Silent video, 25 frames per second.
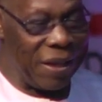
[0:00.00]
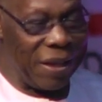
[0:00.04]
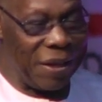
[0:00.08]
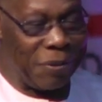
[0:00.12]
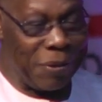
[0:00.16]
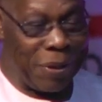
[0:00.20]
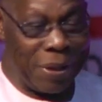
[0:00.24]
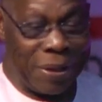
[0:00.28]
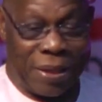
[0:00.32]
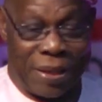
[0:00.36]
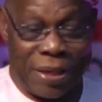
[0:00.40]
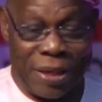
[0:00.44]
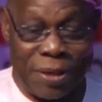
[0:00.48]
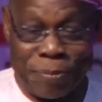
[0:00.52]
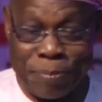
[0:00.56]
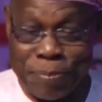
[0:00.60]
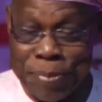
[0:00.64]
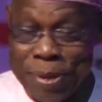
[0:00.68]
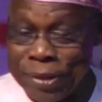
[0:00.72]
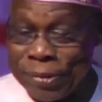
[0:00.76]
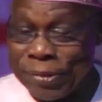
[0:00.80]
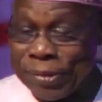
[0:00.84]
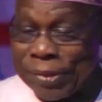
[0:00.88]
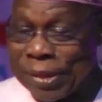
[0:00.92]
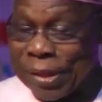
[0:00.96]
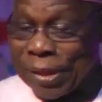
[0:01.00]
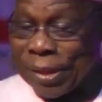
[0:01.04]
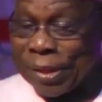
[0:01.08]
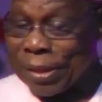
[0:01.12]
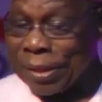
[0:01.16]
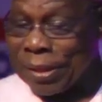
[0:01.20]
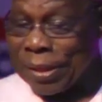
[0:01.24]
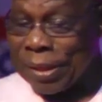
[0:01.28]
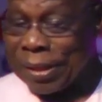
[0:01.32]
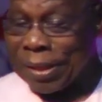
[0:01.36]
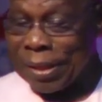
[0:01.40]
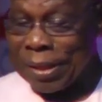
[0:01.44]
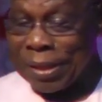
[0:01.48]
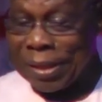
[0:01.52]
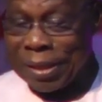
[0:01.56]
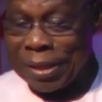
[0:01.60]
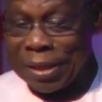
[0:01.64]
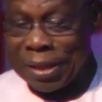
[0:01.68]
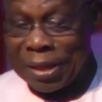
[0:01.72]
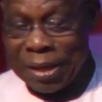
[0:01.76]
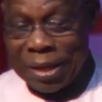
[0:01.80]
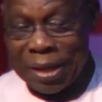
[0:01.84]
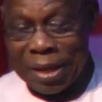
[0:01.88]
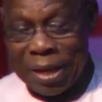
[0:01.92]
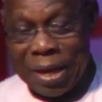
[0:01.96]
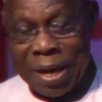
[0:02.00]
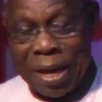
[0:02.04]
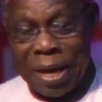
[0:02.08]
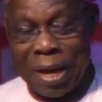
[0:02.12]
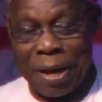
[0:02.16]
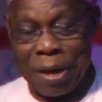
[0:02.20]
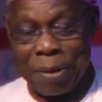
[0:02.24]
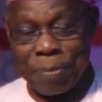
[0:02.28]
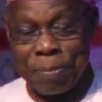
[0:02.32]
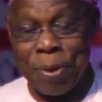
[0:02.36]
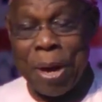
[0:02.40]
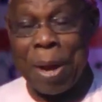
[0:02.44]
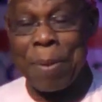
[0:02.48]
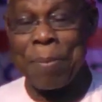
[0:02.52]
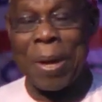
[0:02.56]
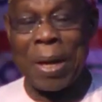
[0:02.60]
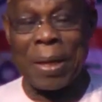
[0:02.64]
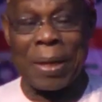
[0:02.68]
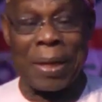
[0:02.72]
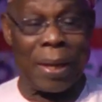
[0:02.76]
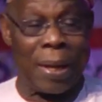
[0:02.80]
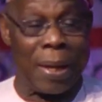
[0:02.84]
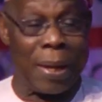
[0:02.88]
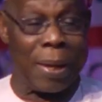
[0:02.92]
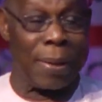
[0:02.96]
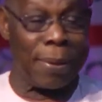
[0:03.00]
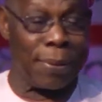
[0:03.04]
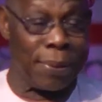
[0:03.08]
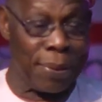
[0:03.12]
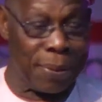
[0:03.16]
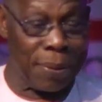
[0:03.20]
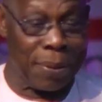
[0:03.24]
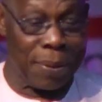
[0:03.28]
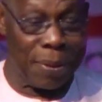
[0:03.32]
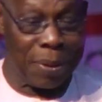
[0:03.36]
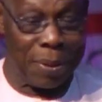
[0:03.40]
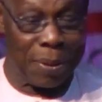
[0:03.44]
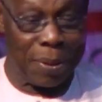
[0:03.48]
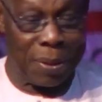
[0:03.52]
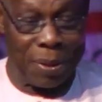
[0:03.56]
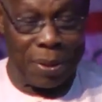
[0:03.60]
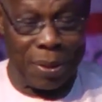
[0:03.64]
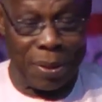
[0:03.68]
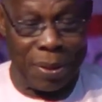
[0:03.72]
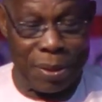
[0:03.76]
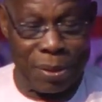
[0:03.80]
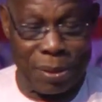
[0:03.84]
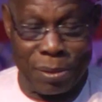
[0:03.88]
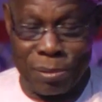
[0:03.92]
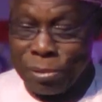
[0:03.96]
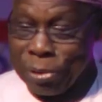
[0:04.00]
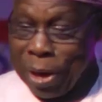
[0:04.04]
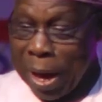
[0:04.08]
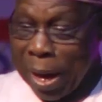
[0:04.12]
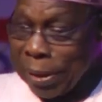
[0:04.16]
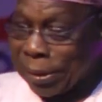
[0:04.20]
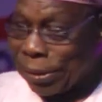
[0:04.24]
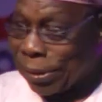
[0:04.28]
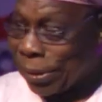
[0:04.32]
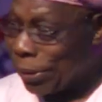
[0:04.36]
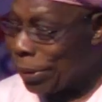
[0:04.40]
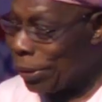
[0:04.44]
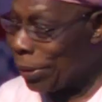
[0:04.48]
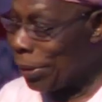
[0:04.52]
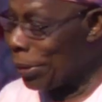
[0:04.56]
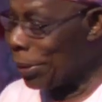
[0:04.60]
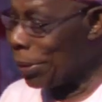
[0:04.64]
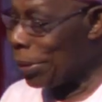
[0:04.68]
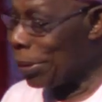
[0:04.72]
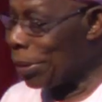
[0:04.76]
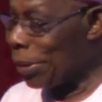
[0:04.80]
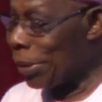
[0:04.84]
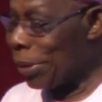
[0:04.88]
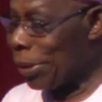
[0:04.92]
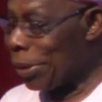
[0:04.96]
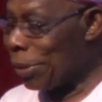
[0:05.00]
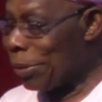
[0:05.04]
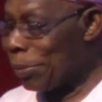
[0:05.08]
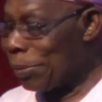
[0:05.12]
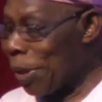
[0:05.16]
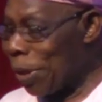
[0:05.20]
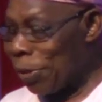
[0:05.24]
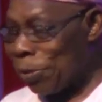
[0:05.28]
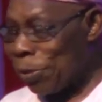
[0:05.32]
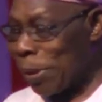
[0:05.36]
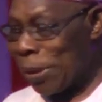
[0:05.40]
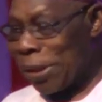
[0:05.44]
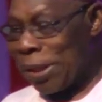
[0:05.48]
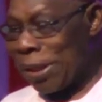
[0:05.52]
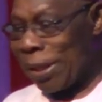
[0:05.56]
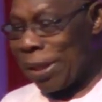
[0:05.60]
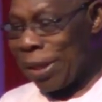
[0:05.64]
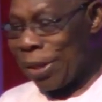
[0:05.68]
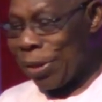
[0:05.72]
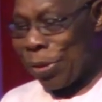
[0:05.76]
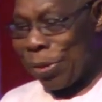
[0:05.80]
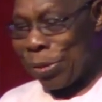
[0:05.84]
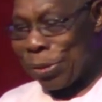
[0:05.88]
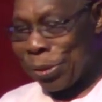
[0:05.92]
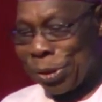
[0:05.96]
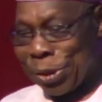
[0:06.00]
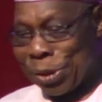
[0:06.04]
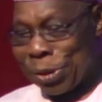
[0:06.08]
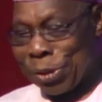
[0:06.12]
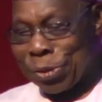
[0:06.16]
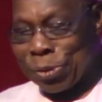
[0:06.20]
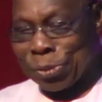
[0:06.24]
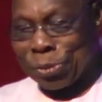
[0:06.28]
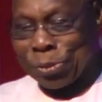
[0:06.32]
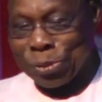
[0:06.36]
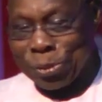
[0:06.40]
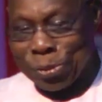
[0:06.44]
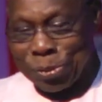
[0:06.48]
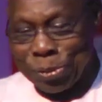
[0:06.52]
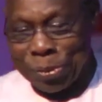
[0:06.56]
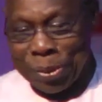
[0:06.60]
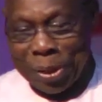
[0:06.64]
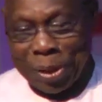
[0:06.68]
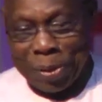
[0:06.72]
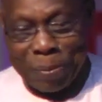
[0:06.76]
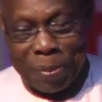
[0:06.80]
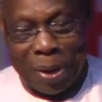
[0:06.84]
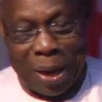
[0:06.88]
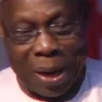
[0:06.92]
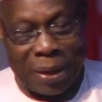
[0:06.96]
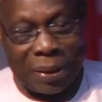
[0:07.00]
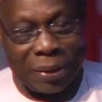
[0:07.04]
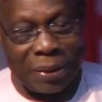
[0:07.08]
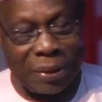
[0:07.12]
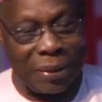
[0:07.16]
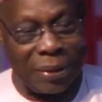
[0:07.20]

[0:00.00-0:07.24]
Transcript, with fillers: We did basic uh, primary health right, but we didn't continue to do them right